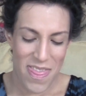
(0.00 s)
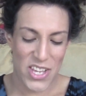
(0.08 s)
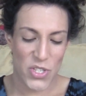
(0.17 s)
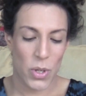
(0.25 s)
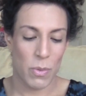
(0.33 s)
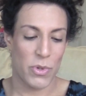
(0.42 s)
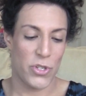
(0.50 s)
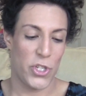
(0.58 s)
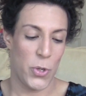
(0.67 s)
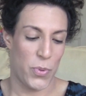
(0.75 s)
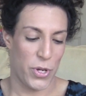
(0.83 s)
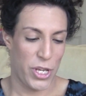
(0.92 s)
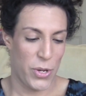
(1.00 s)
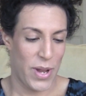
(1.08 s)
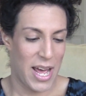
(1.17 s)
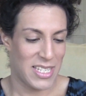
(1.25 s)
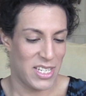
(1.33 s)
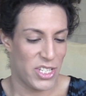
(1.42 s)
and this one was super cute.
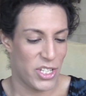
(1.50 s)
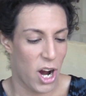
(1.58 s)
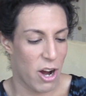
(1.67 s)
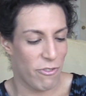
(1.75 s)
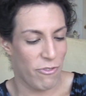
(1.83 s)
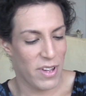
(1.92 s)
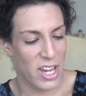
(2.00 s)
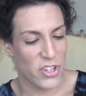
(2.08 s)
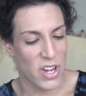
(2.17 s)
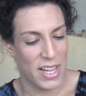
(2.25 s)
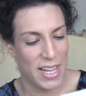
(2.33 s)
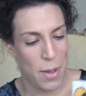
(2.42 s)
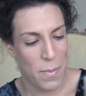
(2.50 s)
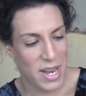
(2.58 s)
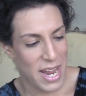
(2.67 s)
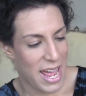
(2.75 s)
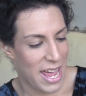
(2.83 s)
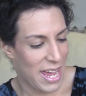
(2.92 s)
Has a starfish, a
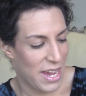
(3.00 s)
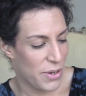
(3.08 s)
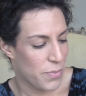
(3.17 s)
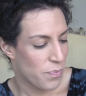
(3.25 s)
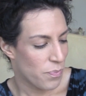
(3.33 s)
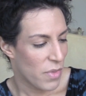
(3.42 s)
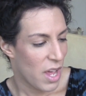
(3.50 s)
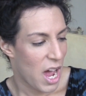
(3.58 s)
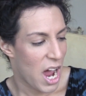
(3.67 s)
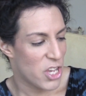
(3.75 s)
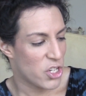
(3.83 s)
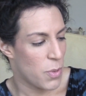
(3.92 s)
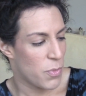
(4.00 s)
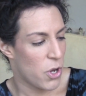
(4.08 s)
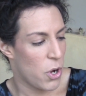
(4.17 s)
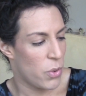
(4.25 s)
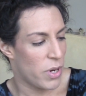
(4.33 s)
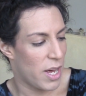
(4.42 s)
lemonade, ice cream
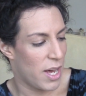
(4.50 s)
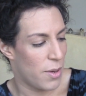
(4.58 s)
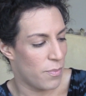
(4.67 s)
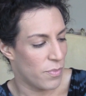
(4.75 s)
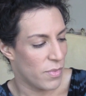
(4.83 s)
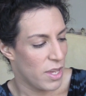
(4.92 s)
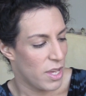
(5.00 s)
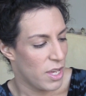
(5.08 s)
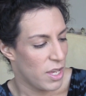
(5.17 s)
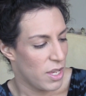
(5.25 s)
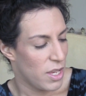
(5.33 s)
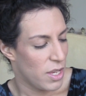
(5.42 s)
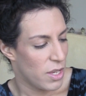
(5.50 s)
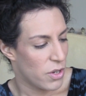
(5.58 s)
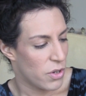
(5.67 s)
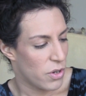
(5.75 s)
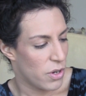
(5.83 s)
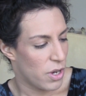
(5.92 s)
cone, um,
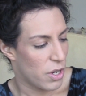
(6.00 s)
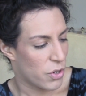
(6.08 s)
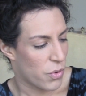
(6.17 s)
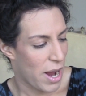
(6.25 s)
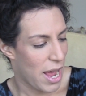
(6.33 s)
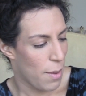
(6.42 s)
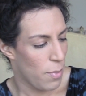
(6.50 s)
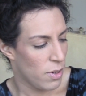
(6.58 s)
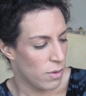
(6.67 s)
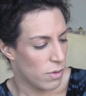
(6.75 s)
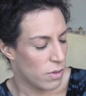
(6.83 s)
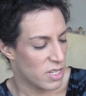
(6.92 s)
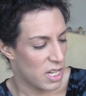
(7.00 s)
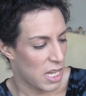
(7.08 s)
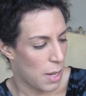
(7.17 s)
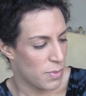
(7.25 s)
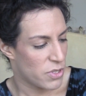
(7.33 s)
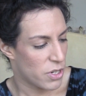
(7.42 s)
a crab? Or is that
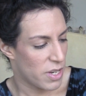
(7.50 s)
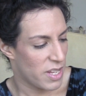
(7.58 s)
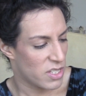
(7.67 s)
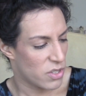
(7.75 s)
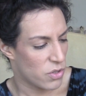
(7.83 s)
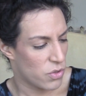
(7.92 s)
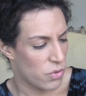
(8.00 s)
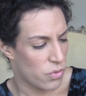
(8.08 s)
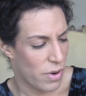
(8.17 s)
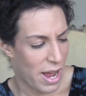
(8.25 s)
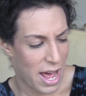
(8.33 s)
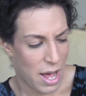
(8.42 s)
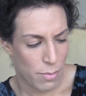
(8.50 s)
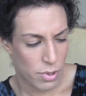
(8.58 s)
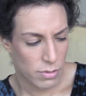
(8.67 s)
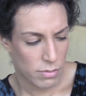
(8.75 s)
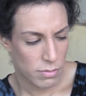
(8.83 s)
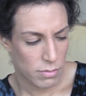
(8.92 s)
lobster? I think it's a
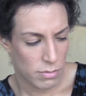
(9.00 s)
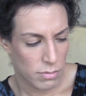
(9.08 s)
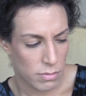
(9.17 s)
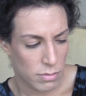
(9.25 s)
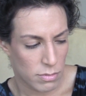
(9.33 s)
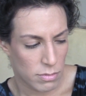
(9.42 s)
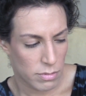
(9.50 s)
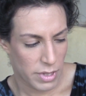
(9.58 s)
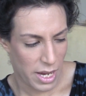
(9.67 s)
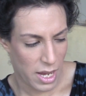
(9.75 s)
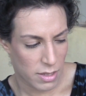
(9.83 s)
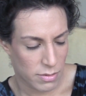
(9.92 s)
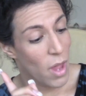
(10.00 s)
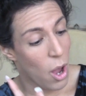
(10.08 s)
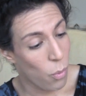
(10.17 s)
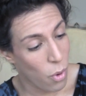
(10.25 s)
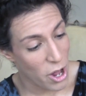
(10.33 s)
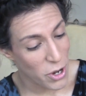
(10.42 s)
crab. Yeah.
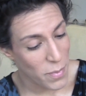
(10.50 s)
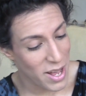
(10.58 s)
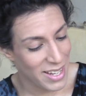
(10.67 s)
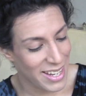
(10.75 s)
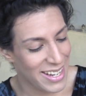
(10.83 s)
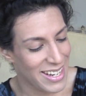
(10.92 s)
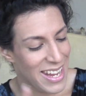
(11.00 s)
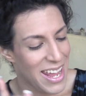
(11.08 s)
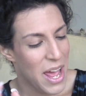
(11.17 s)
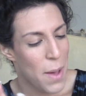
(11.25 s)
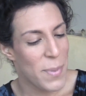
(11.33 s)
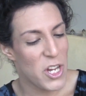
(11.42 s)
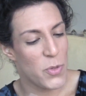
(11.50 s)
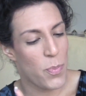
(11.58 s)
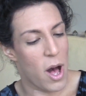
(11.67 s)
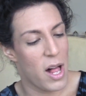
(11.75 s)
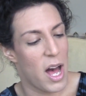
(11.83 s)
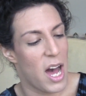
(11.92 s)
A watermelon, beach
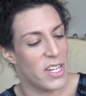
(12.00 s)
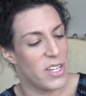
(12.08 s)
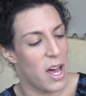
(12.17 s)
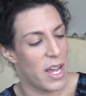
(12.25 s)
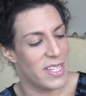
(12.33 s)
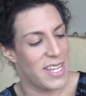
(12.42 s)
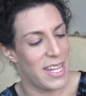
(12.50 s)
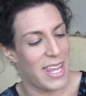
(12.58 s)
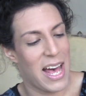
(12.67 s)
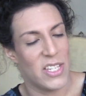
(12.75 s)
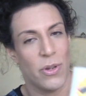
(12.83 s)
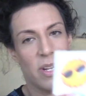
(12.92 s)
ball, a hot dog, a sandcastle,